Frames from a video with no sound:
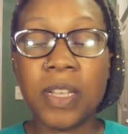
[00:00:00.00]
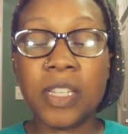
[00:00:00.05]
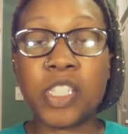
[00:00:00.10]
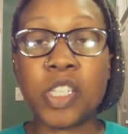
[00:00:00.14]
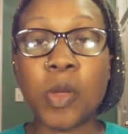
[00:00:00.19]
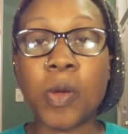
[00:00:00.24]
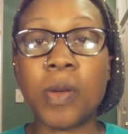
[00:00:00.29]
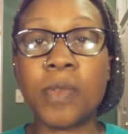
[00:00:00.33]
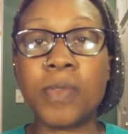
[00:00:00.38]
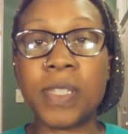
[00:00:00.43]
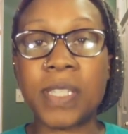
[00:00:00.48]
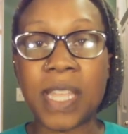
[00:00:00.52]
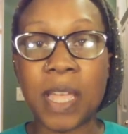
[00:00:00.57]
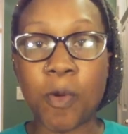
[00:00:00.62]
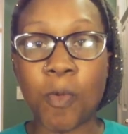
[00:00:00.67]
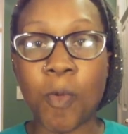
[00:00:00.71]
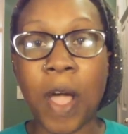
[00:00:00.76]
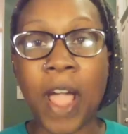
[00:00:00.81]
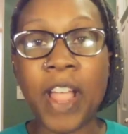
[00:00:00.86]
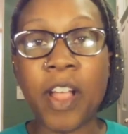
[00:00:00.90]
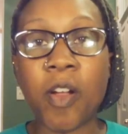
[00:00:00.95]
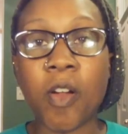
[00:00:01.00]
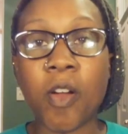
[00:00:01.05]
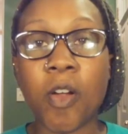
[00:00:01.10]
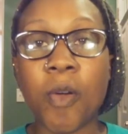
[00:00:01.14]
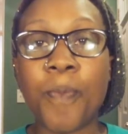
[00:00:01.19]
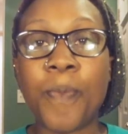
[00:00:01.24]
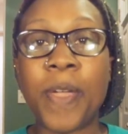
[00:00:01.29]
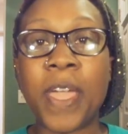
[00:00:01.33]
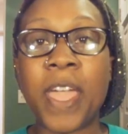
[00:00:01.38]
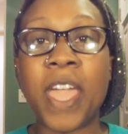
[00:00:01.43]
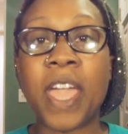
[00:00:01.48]
So it was a white girl
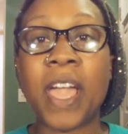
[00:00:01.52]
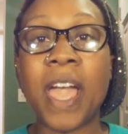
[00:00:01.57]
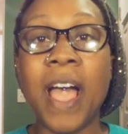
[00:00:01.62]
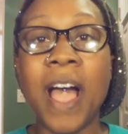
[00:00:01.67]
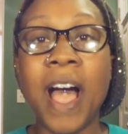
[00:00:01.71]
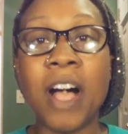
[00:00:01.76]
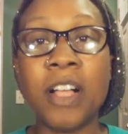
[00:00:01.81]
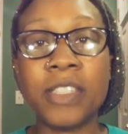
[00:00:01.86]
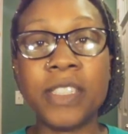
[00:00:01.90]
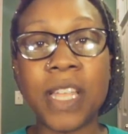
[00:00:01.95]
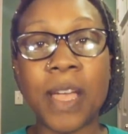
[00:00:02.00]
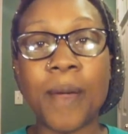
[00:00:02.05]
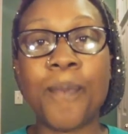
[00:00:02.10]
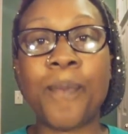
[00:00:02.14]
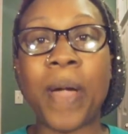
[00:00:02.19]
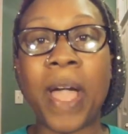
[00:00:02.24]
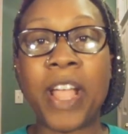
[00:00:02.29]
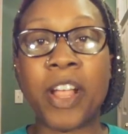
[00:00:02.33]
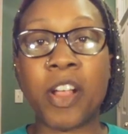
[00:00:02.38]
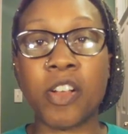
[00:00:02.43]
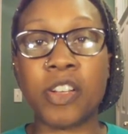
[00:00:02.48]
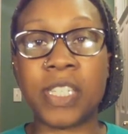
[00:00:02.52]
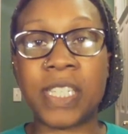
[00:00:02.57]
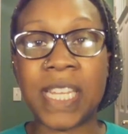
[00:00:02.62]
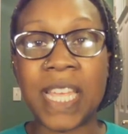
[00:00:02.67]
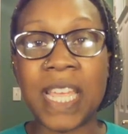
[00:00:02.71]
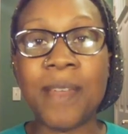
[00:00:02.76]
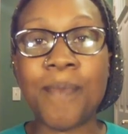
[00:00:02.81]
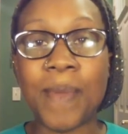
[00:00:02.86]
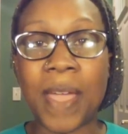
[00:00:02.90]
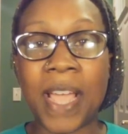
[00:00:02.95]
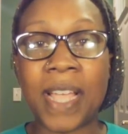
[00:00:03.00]
being held up by her
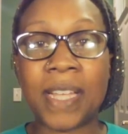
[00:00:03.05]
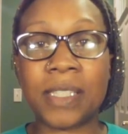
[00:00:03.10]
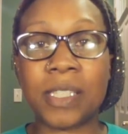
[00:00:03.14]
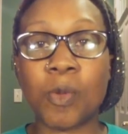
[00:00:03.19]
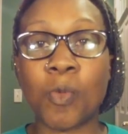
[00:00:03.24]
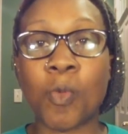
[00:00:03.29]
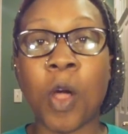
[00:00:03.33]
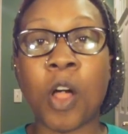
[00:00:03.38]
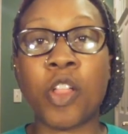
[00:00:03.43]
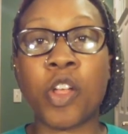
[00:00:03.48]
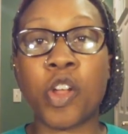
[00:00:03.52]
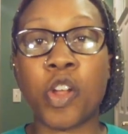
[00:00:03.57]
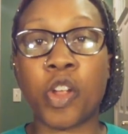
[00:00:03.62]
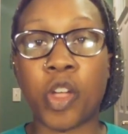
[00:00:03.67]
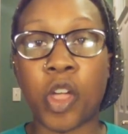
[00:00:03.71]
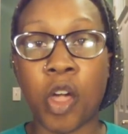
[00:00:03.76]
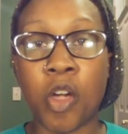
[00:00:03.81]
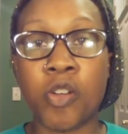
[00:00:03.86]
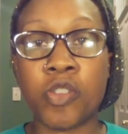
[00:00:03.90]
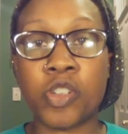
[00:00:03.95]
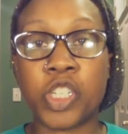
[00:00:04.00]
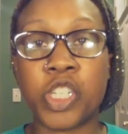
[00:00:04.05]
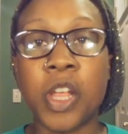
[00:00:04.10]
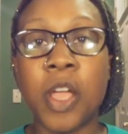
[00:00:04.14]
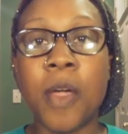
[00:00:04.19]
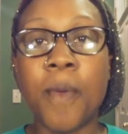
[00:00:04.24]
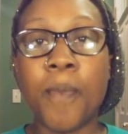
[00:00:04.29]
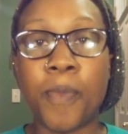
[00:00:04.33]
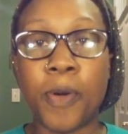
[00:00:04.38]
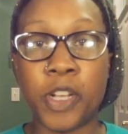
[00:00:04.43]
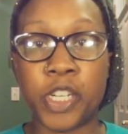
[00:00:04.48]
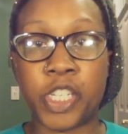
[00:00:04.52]
teammates while her coach
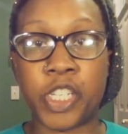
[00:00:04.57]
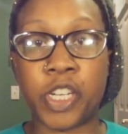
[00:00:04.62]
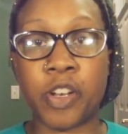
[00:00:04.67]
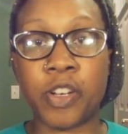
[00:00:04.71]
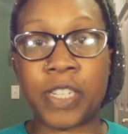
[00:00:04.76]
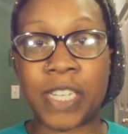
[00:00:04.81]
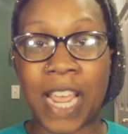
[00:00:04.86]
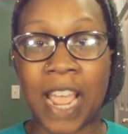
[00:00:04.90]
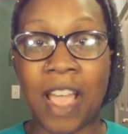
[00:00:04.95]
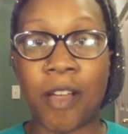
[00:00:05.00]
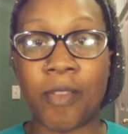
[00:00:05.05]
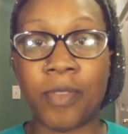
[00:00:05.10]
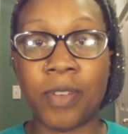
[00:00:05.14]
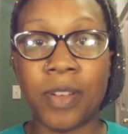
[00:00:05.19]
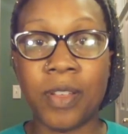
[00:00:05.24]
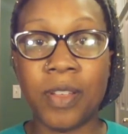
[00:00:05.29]
pushed her down.